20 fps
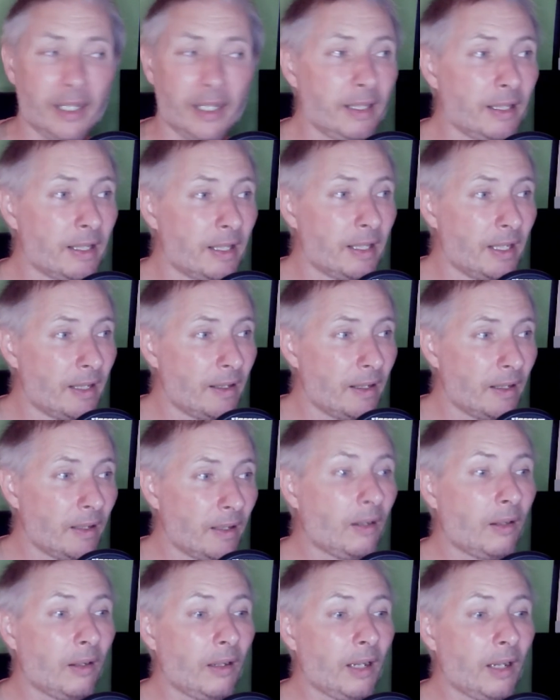And if
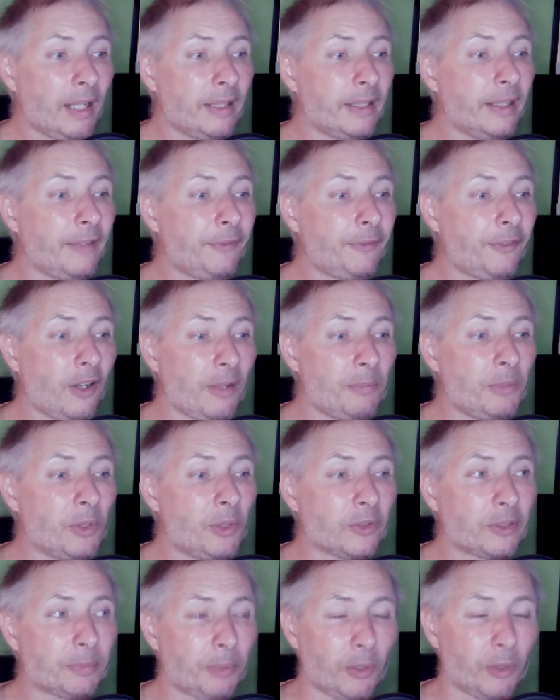I'm your sponsor,
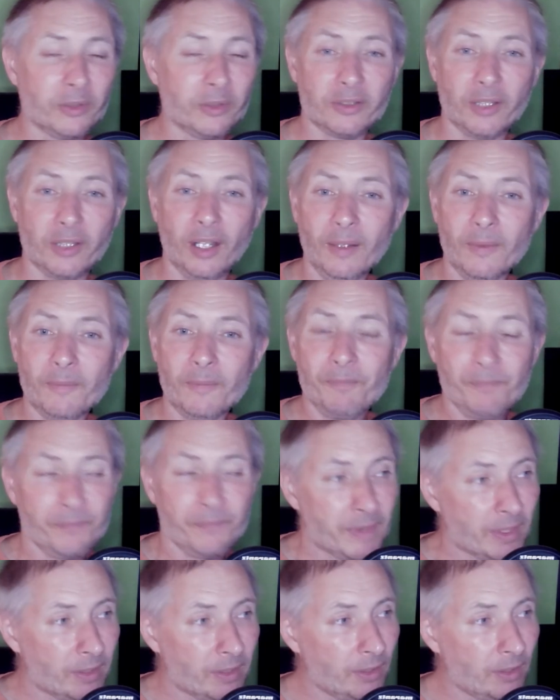you're going to have
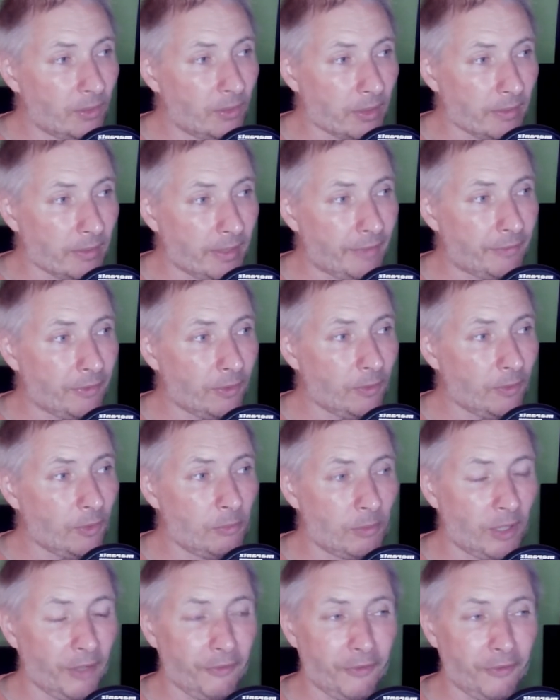all my funnels that
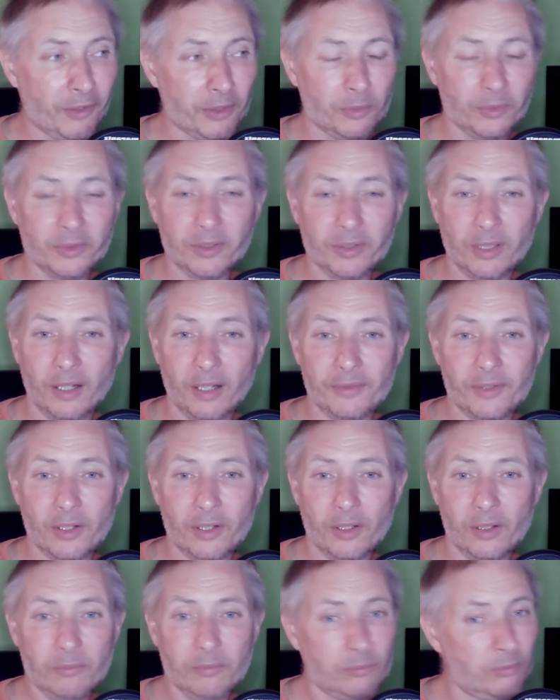I've got. I've got
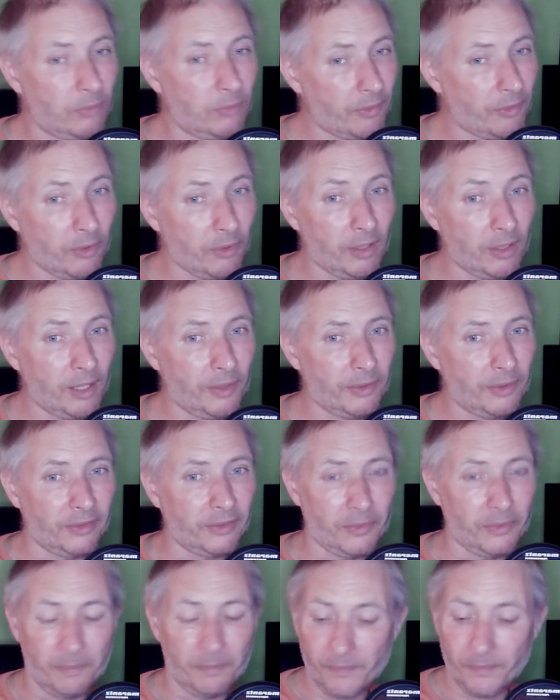loads of them. I've
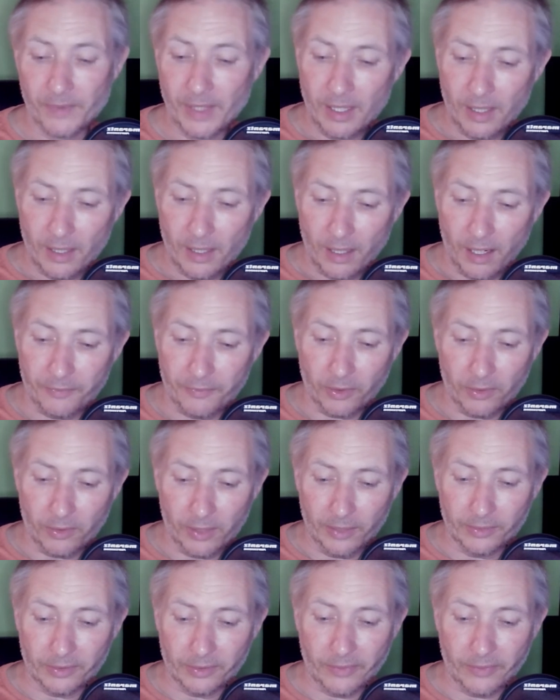got loads of email
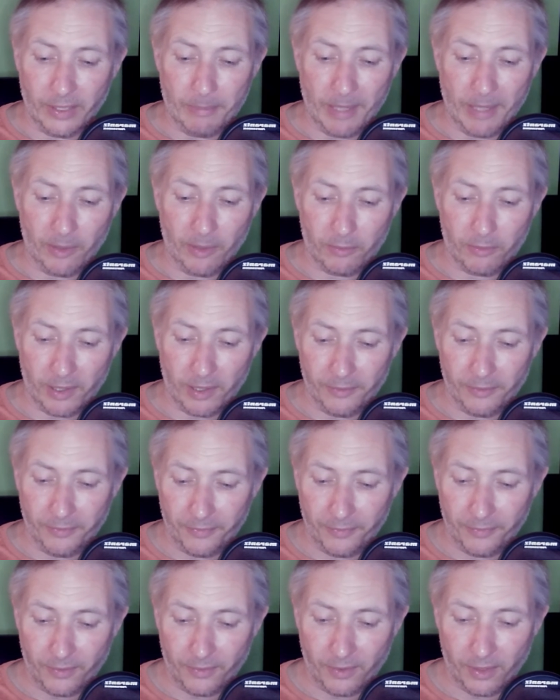growth I've got
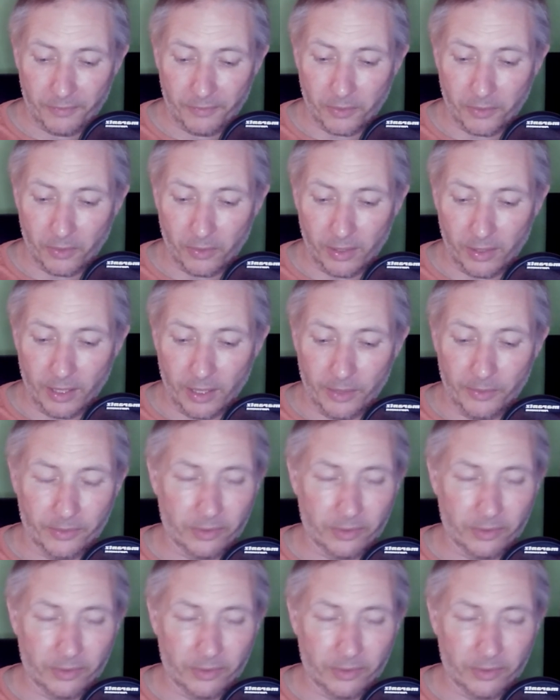loads of